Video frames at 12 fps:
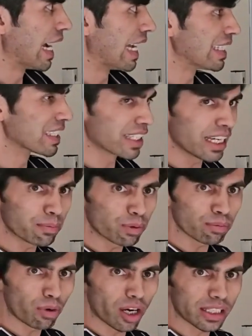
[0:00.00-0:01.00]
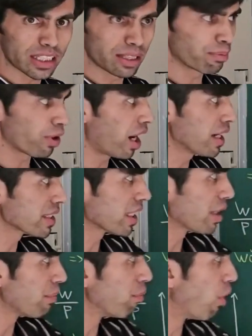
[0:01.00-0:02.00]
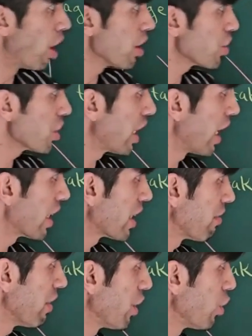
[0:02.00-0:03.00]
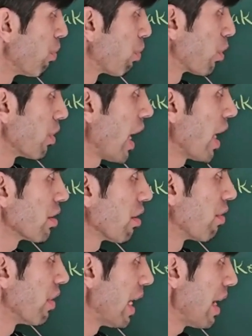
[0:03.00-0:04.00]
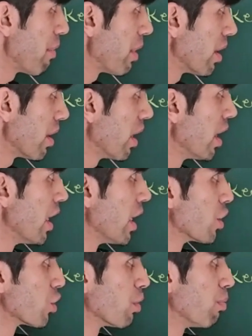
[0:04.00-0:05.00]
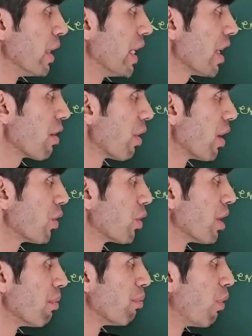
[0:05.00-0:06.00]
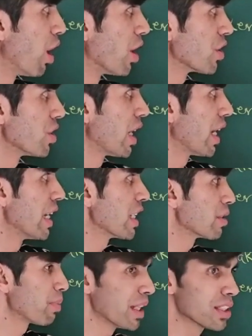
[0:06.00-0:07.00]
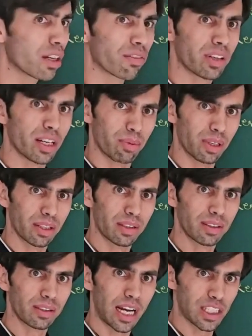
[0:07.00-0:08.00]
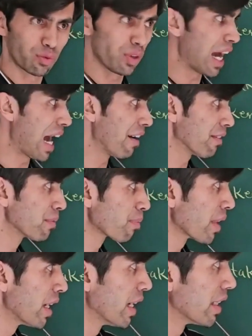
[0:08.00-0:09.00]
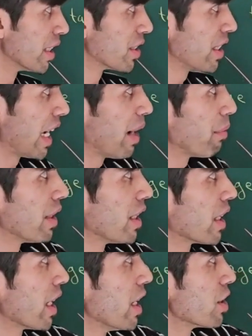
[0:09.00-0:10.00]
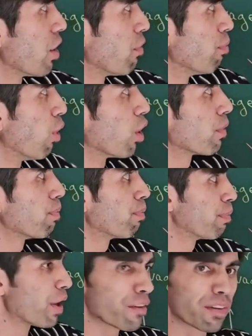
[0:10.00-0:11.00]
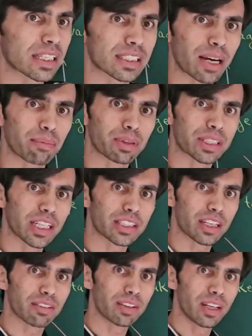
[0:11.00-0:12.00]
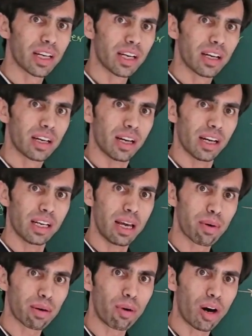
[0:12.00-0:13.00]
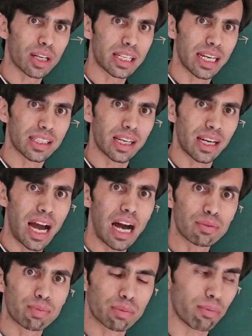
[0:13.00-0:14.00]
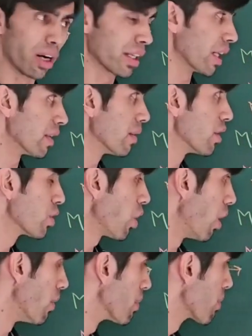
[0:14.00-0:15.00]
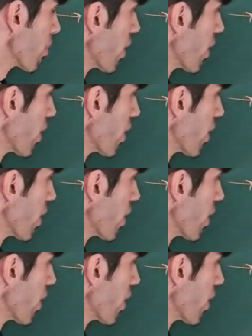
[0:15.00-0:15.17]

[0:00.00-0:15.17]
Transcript: in this input market implies that the marginal revenue product of labor should be equal to the marginal expense of labor, as we have the same in the case of both perfect competitive labor market and output market. So